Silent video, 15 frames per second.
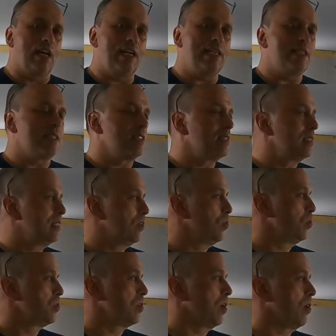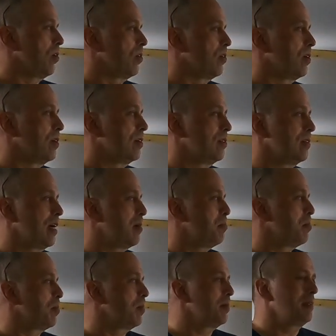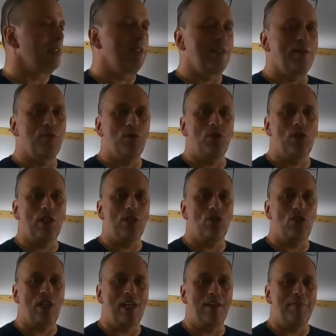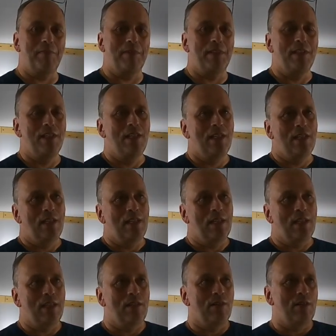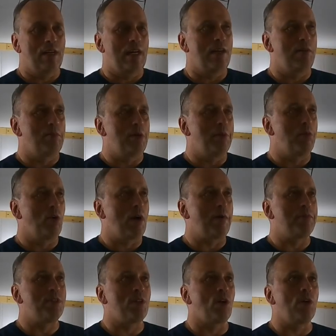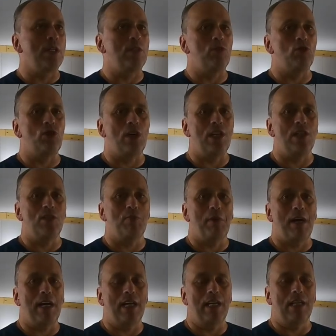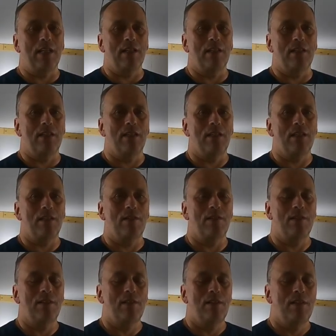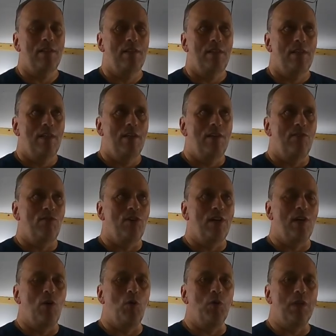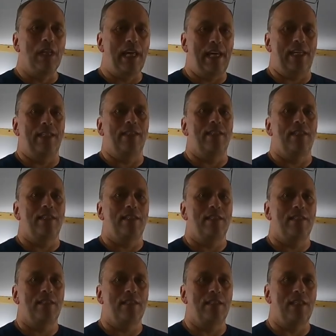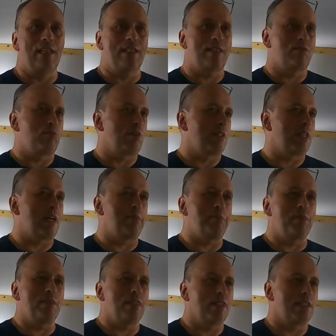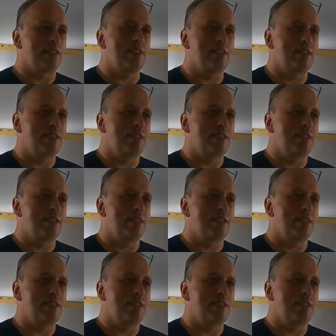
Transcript: lights. Those are, I probably never change them. I remember I'm starting to change my very old LED, and that's what happened like